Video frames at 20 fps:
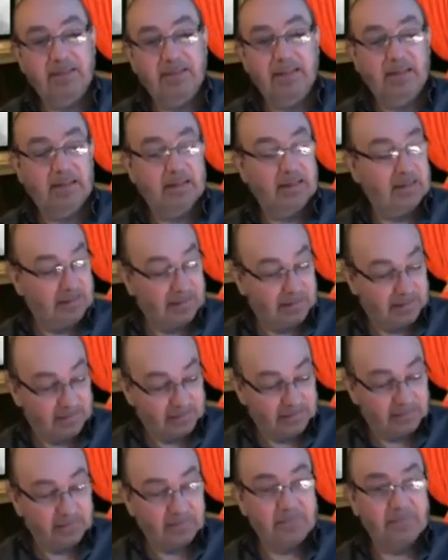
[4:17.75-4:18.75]

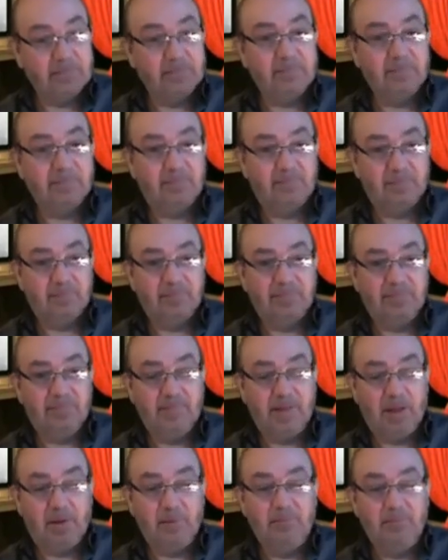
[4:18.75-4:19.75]

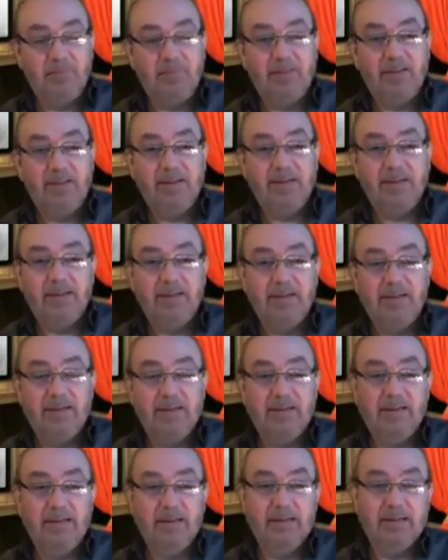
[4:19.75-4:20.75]

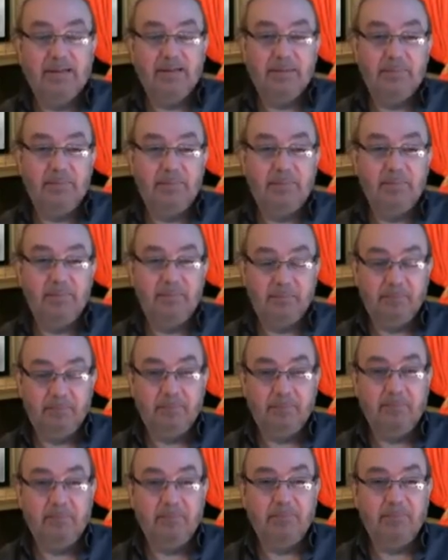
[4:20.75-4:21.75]

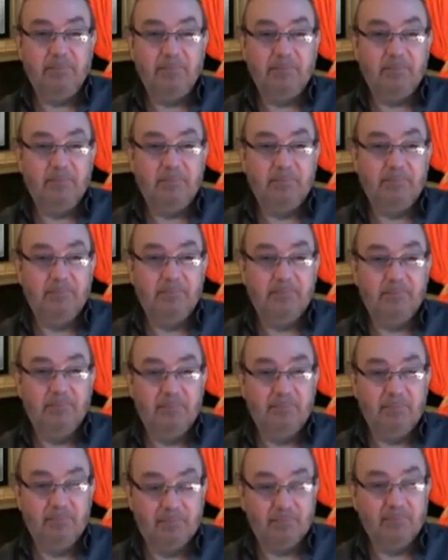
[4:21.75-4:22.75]

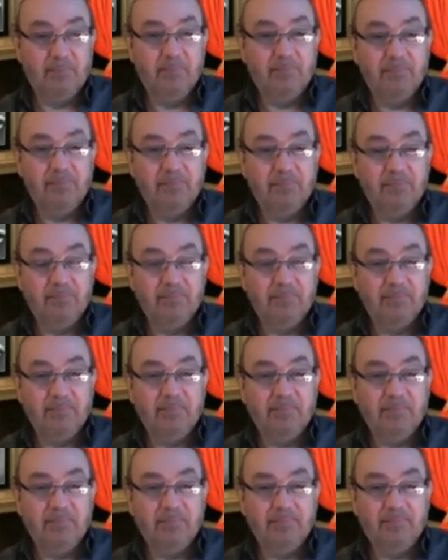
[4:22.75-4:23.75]

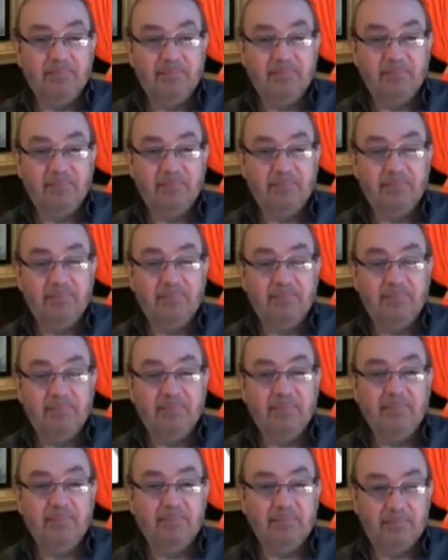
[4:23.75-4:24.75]

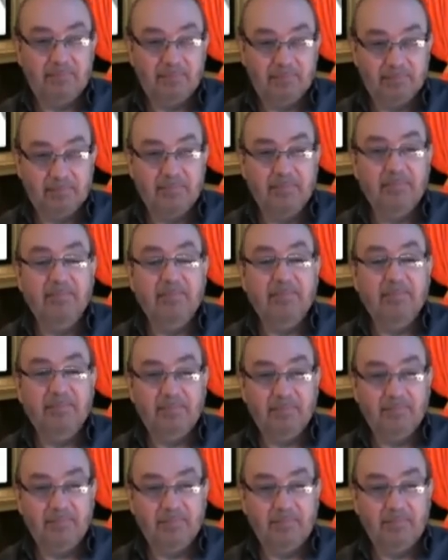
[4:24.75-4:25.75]
(silent)